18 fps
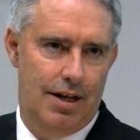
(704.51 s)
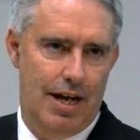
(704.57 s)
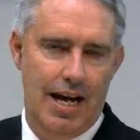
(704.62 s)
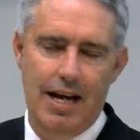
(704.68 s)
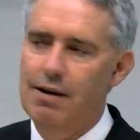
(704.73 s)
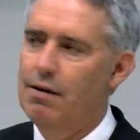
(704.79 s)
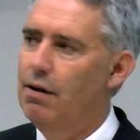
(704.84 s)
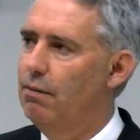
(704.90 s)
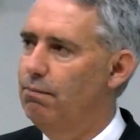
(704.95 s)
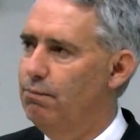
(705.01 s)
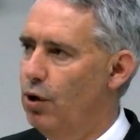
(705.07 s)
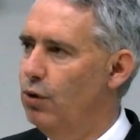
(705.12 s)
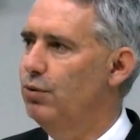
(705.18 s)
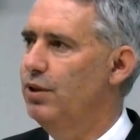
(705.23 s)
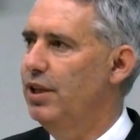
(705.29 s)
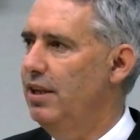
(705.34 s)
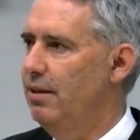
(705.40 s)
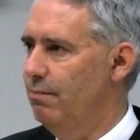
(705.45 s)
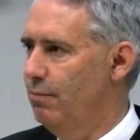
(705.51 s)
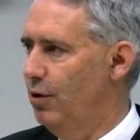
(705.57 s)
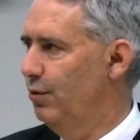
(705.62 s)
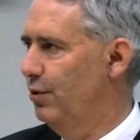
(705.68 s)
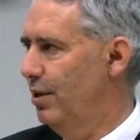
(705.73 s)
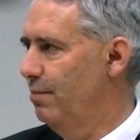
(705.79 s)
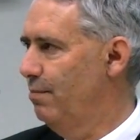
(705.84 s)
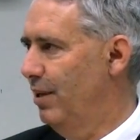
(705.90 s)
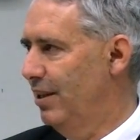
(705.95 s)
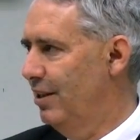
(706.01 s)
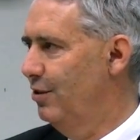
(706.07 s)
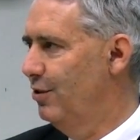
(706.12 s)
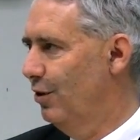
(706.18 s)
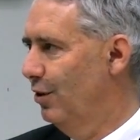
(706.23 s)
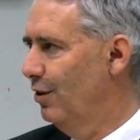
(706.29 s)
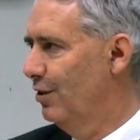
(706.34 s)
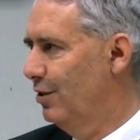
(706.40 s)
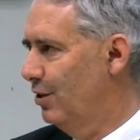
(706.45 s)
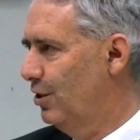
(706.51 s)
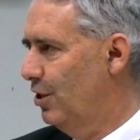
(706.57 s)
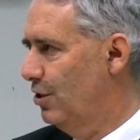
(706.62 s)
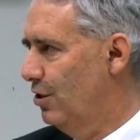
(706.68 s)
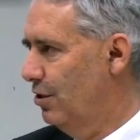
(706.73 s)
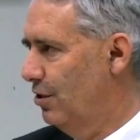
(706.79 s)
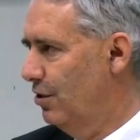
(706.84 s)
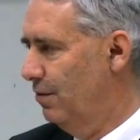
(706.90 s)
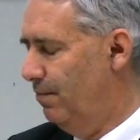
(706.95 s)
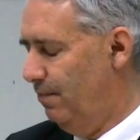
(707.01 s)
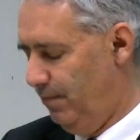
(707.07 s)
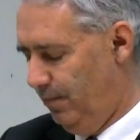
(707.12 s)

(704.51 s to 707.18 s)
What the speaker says: and multi-million dollar decisions.